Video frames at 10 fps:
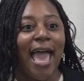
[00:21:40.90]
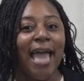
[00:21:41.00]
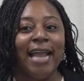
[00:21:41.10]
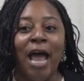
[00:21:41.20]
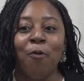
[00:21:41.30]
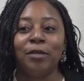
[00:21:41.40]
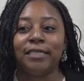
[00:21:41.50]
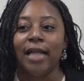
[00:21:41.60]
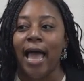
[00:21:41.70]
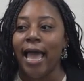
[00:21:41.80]
And I
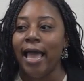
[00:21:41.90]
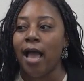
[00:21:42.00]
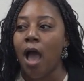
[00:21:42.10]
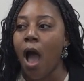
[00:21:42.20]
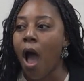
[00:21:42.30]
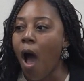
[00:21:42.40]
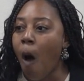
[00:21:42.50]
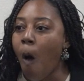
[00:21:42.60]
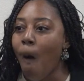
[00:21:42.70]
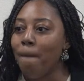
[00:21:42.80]
was like,
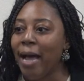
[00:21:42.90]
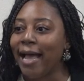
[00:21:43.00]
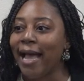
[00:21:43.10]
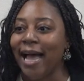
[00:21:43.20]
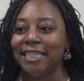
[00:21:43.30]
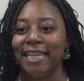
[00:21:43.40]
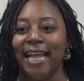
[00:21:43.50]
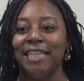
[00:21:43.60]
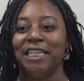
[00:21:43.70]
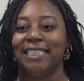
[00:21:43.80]
"Oh my gosh,
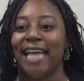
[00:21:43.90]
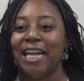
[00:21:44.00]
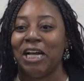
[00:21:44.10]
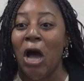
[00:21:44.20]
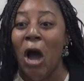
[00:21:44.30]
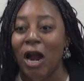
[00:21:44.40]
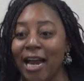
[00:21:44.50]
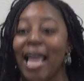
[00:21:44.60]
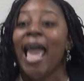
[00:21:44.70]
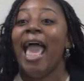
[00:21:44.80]
like I just got a
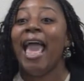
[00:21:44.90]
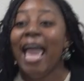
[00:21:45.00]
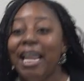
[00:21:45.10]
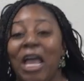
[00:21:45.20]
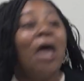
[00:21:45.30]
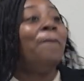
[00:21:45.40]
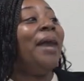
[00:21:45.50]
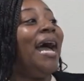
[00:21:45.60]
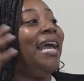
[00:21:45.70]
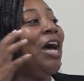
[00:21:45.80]
car." And
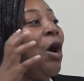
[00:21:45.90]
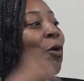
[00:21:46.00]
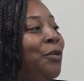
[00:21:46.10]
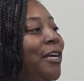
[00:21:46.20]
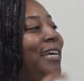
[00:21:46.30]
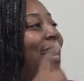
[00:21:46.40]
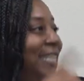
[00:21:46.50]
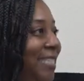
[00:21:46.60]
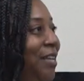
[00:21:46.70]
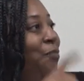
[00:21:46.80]
my older
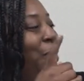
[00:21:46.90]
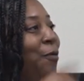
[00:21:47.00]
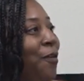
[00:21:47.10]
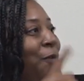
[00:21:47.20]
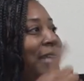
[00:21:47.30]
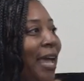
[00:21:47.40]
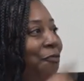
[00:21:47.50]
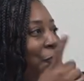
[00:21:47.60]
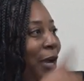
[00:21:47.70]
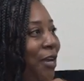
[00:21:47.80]
cousin, we're
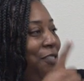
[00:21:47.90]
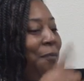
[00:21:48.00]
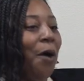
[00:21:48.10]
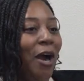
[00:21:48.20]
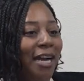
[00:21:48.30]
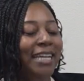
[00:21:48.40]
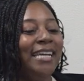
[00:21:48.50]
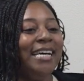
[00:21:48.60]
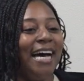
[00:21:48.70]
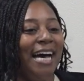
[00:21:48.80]
like 4 years apart.
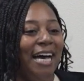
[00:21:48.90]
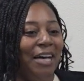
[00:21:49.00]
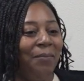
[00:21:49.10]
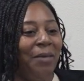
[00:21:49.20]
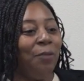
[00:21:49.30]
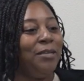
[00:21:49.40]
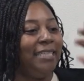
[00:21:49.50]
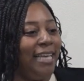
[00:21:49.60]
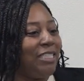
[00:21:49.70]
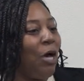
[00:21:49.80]
It was
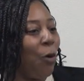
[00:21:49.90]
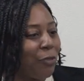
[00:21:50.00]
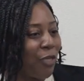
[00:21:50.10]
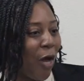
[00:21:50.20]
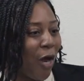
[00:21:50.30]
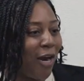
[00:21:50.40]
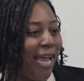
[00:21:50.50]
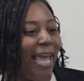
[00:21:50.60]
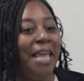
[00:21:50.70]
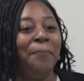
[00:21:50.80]
his old car
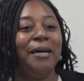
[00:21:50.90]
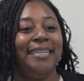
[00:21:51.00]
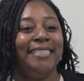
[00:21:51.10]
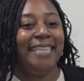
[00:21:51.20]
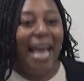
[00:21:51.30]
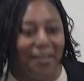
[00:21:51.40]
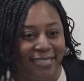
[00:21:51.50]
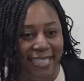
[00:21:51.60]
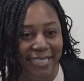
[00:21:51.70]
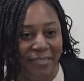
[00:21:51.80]
and he put a sound
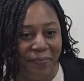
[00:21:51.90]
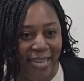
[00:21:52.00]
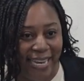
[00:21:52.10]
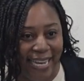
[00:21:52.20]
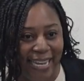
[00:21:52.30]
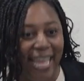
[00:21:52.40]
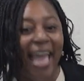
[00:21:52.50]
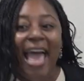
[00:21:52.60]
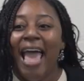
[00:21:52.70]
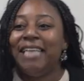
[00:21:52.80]
system in it. So
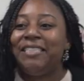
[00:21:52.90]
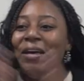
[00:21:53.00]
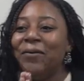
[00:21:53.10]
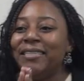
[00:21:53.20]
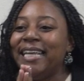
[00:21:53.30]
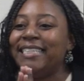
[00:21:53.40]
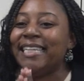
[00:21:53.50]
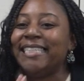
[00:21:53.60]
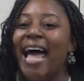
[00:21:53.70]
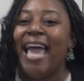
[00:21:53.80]

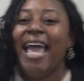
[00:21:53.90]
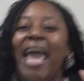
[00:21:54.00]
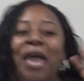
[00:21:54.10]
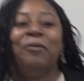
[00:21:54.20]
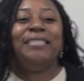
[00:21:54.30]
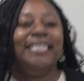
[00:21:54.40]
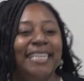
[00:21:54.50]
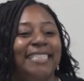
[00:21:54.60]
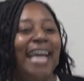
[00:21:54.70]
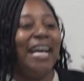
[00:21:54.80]
it wasn't
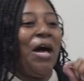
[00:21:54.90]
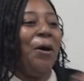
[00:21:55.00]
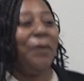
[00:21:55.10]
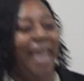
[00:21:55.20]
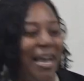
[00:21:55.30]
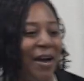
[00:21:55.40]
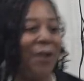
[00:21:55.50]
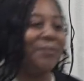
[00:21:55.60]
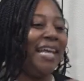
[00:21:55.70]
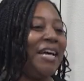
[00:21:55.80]
just like an okay car.
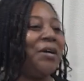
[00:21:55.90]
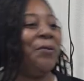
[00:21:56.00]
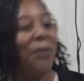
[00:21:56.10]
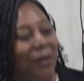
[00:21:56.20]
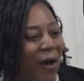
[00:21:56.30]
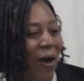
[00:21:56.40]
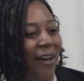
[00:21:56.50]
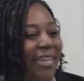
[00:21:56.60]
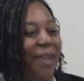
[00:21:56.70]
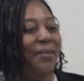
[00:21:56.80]
It was like a cool
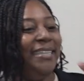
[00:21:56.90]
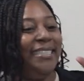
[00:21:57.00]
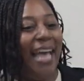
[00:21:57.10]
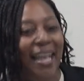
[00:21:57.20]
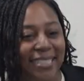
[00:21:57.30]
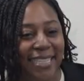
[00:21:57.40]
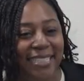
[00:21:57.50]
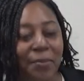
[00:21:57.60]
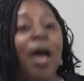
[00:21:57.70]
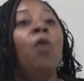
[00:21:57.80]
car, like with a sound
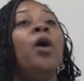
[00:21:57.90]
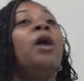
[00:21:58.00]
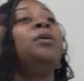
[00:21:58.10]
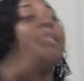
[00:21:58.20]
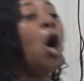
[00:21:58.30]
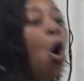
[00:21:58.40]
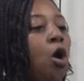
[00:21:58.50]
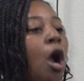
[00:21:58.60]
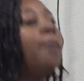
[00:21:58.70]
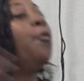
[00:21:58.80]
system. Well, it was an old car,